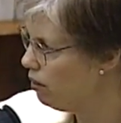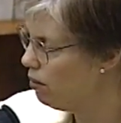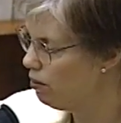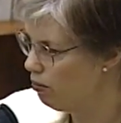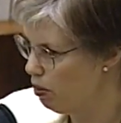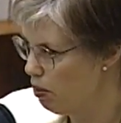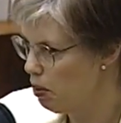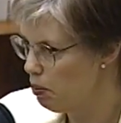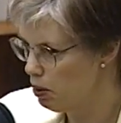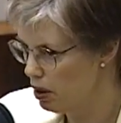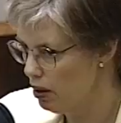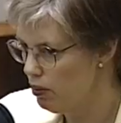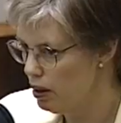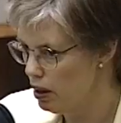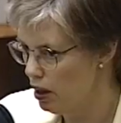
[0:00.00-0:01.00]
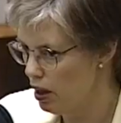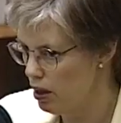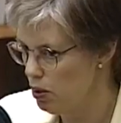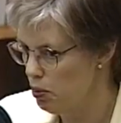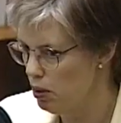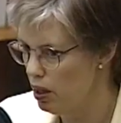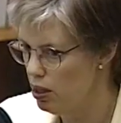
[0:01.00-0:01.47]
remember giving an
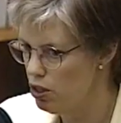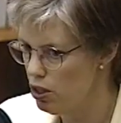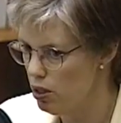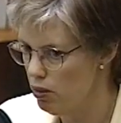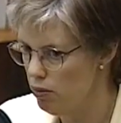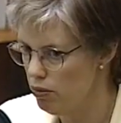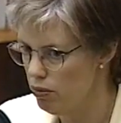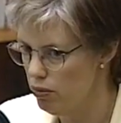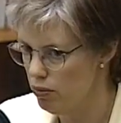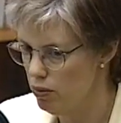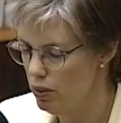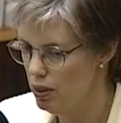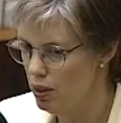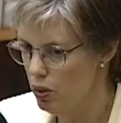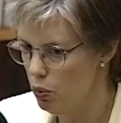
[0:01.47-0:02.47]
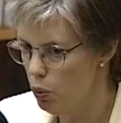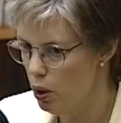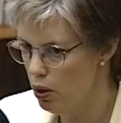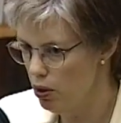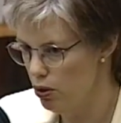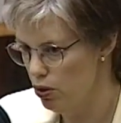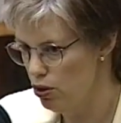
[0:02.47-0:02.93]
explanation of
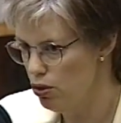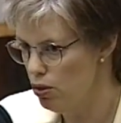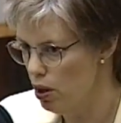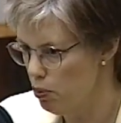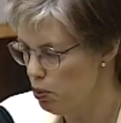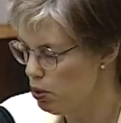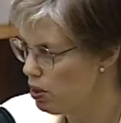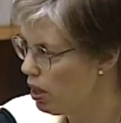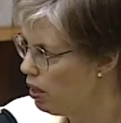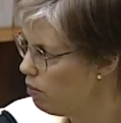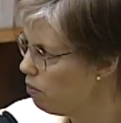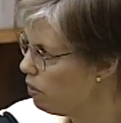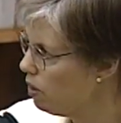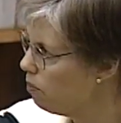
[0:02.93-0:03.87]
where those two numbers came from.